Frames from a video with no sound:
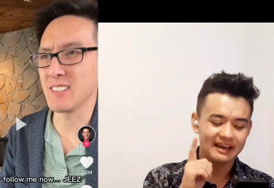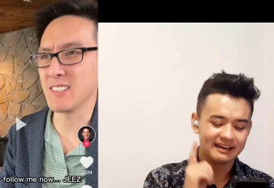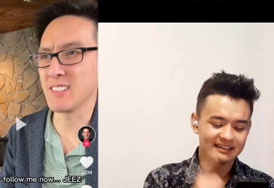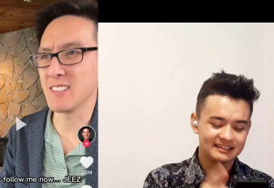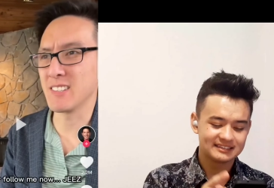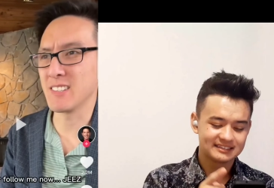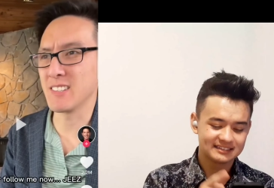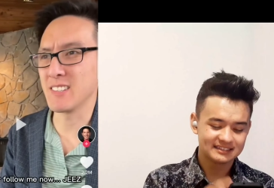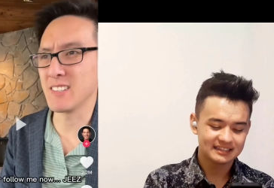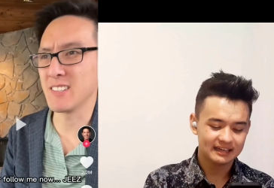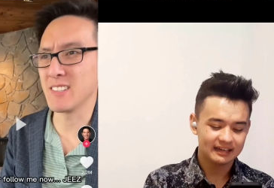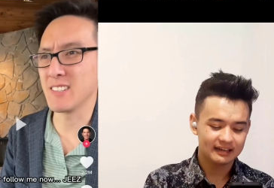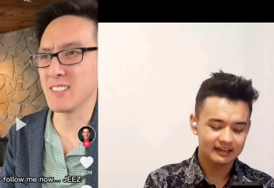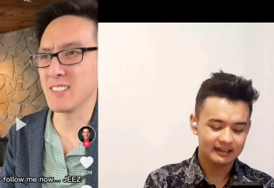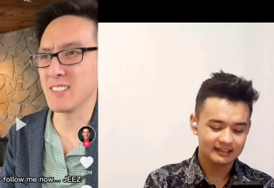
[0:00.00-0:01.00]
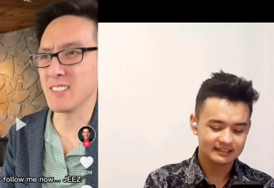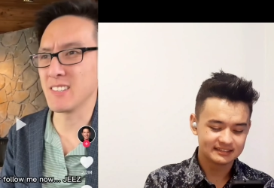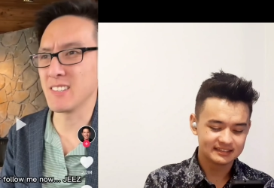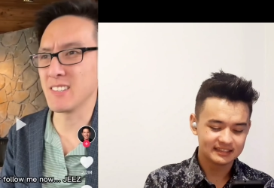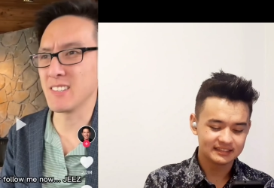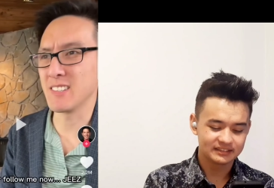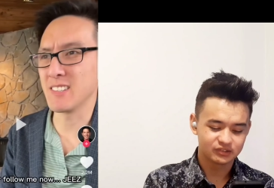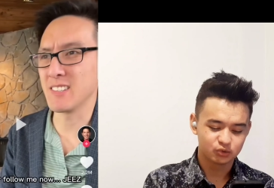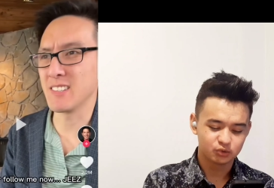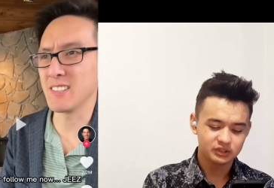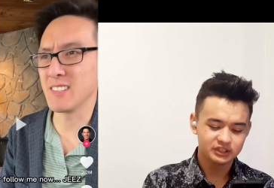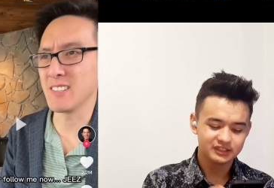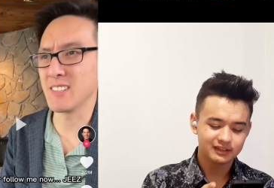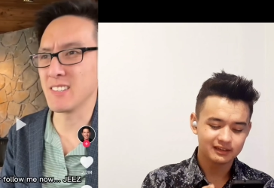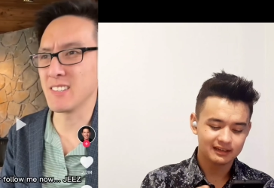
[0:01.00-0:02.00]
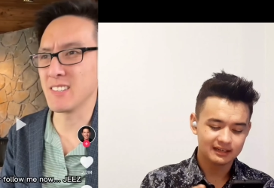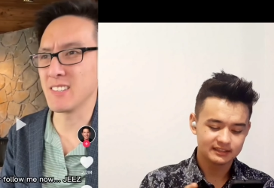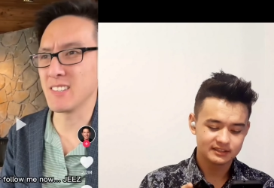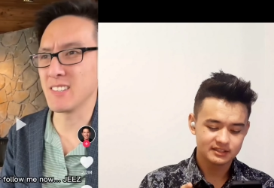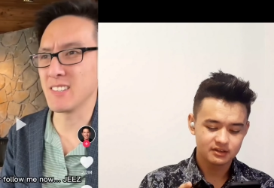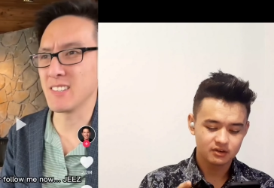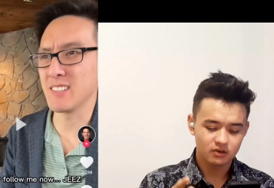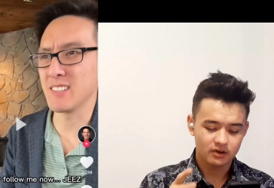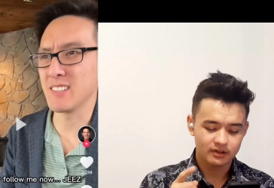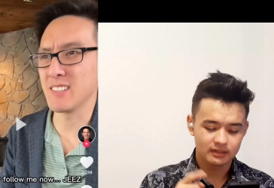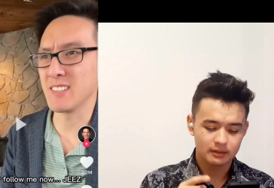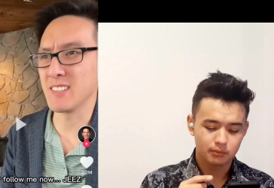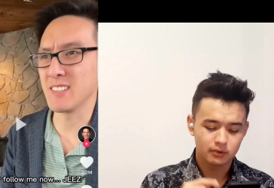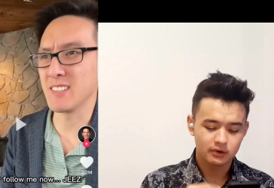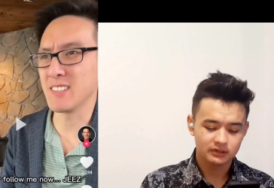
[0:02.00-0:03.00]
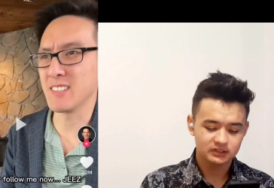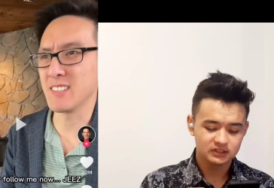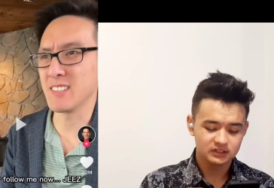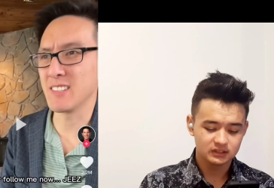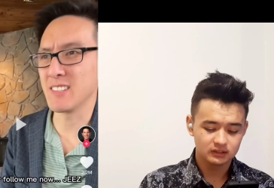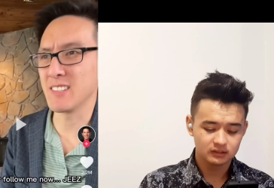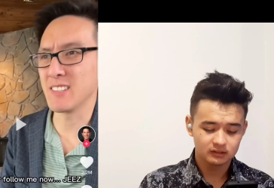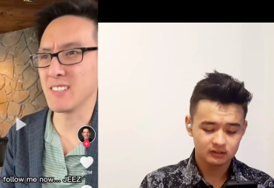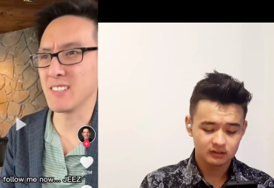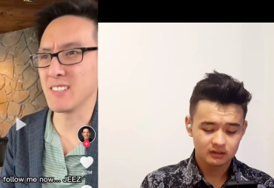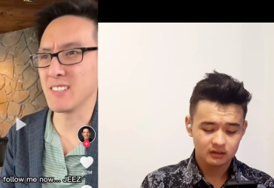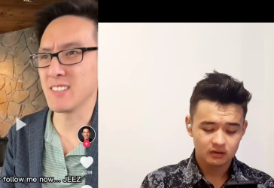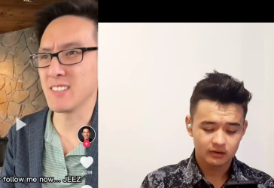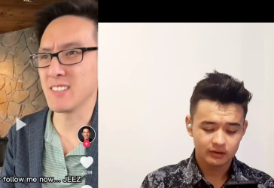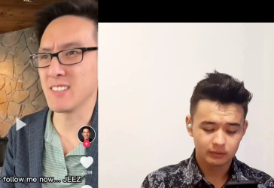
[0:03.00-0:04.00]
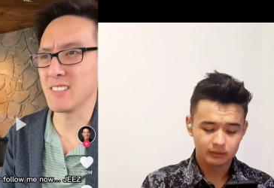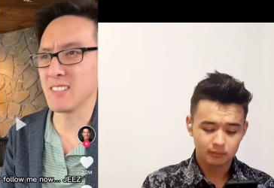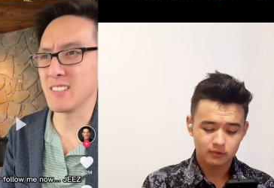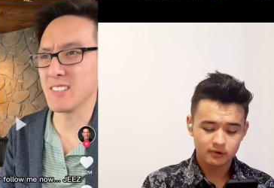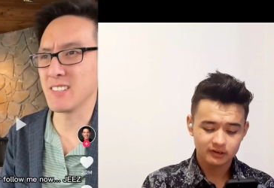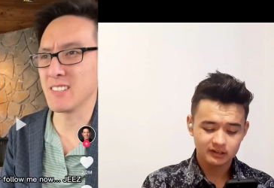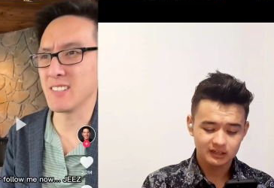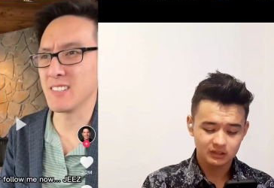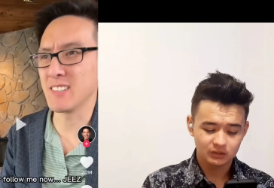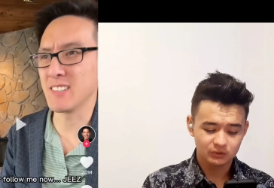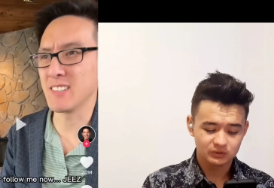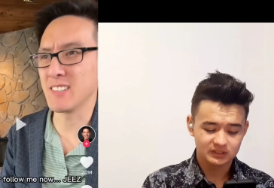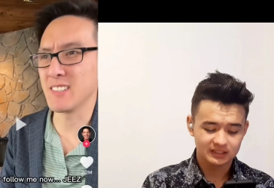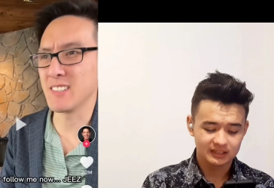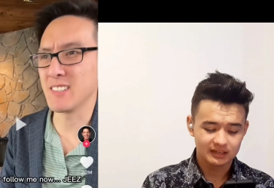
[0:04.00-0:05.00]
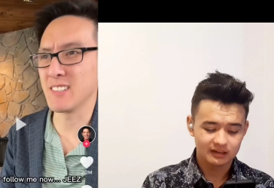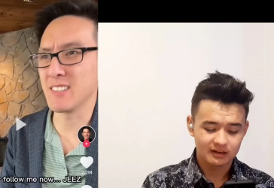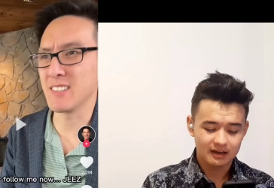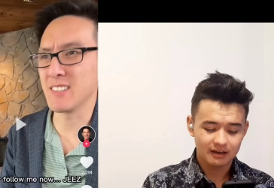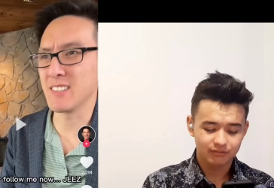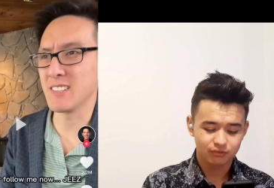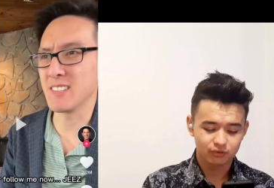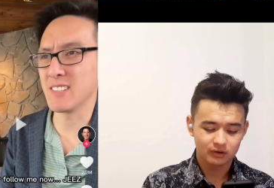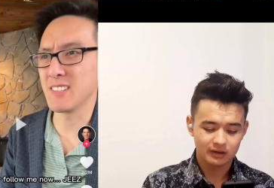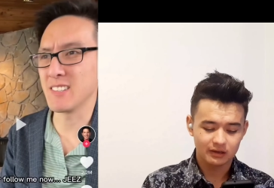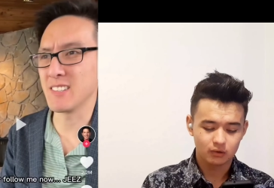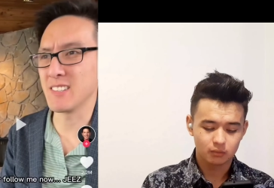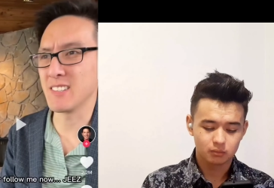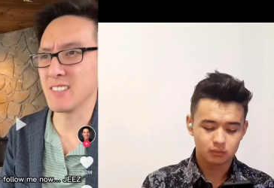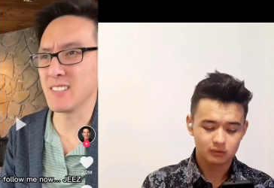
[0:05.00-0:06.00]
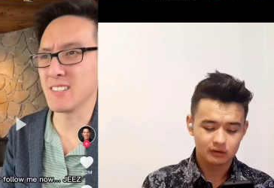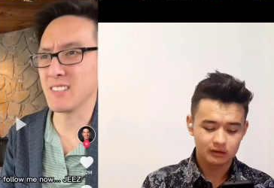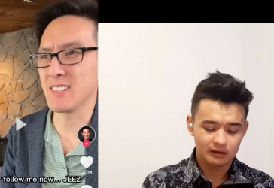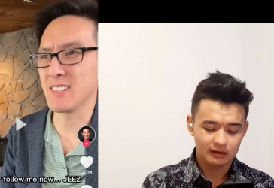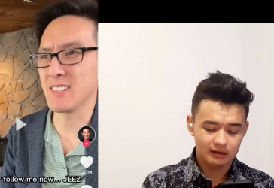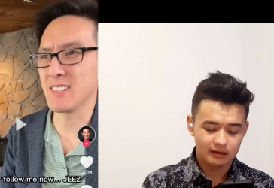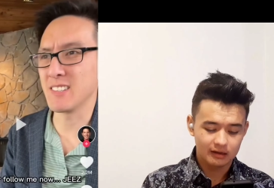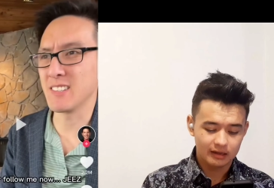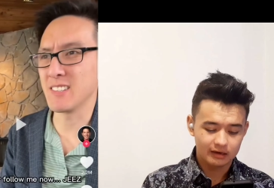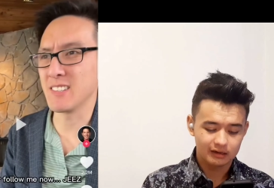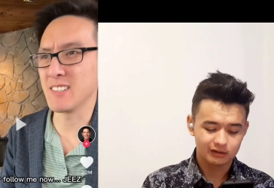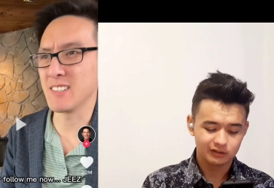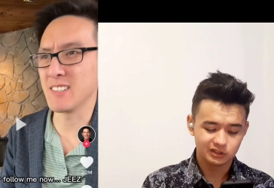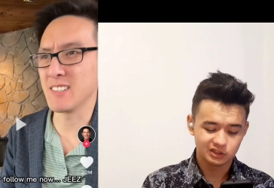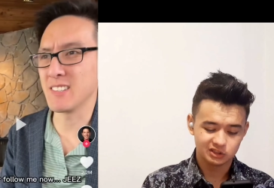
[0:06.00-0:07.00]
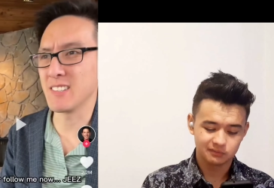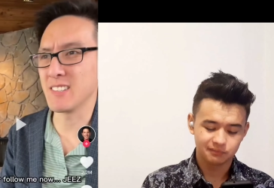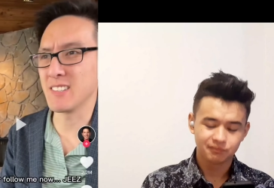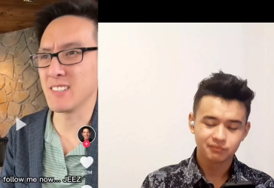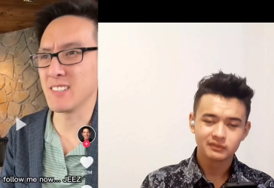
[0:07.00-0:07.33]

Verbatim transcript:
Speaker 1: and it's t- uh, it says reach that lesson on the marketing on the market using an iPhone and uh, analogy.